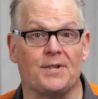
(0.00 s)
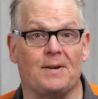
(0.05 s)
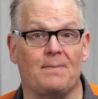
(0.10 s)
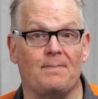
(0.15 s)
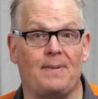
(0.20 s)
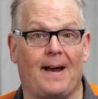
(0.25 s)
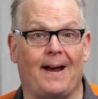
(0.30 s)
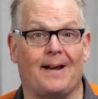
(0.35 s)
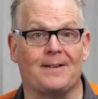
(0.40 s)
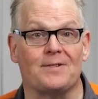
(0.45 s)

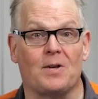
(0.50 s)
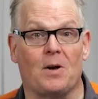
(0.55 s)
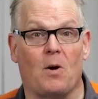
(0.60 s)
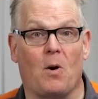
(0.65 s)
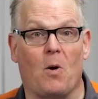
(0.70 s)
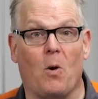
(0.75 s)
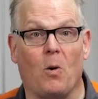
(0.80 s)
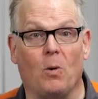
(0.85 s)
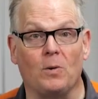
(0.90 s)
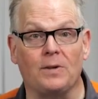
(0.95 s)
some packs
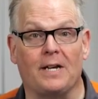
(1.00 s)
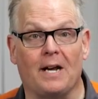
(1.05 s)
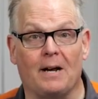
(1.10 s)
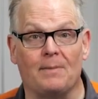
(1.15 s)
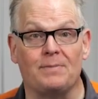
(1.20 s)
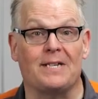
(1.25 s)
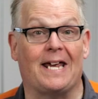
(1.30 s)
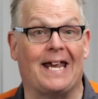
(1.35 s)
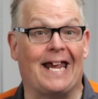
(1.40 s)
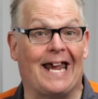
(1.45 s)
holding
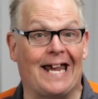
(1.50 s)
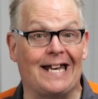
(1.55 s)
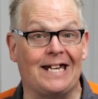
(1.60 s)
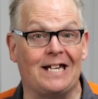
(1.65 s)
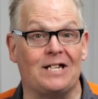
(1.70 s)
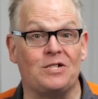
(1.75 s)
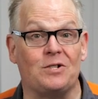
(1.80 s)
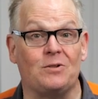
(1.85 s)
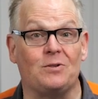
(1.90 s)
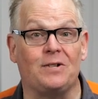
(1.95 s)
up to
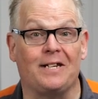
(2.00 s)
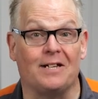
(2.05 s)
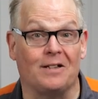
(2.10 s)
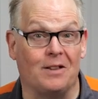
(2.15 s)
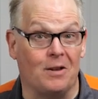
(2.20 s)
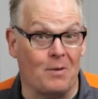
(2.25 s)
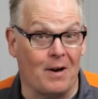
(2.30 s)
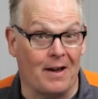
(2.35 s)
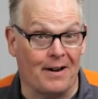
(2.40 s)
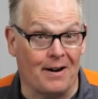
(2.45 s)
82
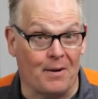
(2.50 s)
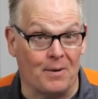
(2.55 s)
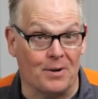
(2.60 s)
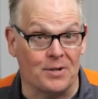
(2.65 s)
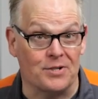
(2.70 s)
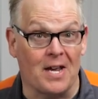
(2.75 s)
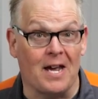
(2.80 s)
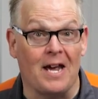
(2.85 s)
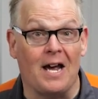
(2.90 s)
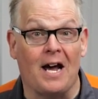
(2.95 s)
kilowatt
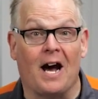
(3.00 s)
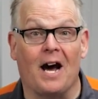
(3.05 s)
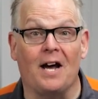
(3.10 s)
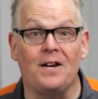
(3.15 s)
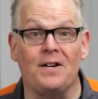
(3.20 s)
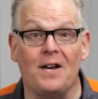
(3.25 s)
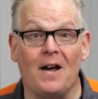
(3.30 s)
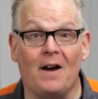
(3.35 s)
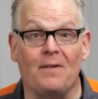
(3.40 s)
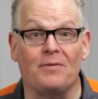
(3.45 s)
hours,
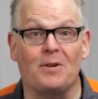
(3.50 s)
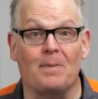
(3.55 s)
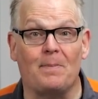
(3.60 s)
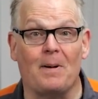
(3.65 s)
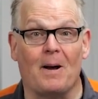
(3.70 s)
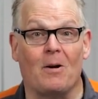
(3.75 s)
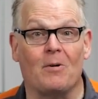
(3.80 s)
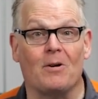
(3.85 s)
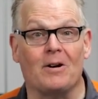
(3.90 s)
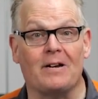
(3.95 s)
enough to
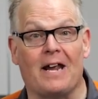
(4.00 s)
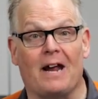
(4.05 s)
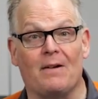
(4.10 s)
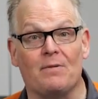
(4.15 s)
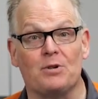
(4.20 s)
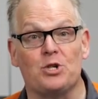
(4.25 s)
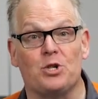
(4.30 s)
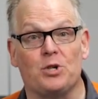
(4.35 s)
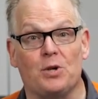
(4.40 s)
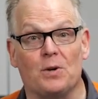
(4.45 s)
power an
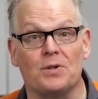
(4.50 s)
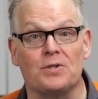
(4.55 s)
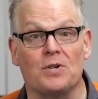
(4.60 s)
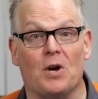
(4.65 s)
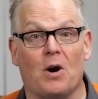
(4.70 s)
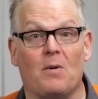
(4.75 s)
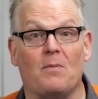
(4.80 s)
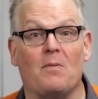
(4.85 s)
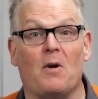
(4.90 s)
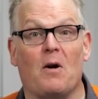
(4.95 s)
average US
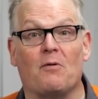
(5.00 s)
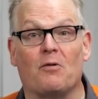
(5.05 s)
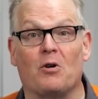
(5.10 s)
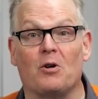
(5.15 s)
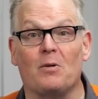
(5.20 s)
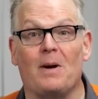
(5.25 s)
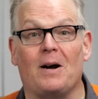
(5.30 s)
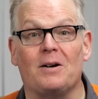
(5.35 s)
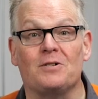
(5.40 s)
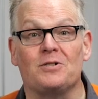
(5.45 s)
home
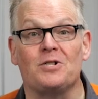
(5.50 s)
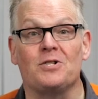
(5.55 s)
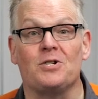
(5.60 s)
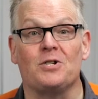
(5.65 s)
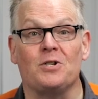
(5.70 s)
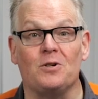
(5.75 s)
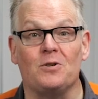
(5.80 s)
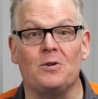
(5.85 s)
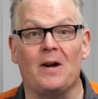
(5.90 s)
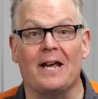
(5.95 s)
for about
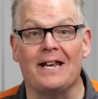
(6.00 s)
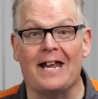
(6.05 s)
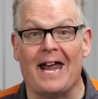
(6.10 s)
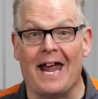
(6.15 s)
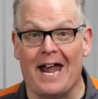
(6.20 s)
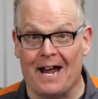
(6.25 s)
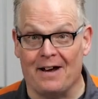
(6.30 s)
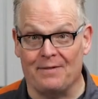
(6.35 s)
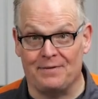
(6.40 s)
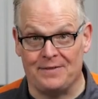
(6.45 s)
two and a
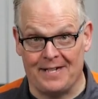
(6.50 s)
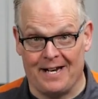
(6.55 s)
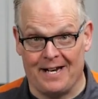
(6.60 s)
half